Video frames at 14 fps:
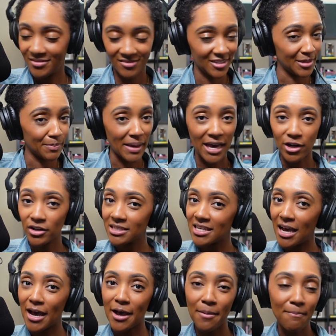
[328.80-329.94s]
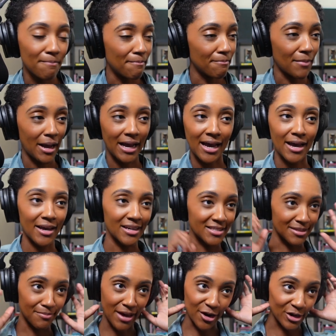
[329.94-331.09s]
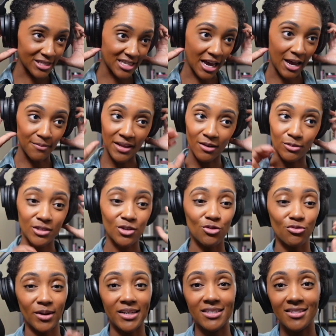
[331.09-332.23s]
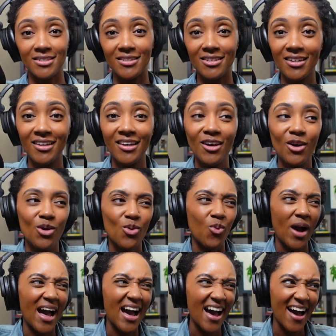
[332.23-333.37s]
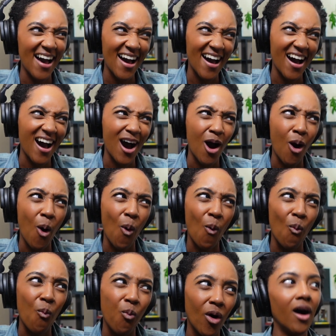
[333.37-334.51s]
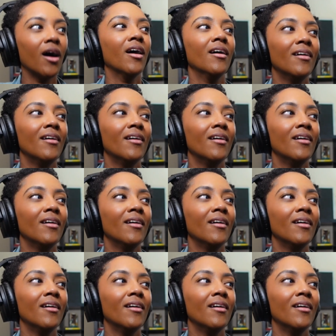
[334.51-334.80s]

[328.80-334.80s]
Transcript: It's a matter of time, my guy. It's a matter of time. That was crazy. Wow. Whoa.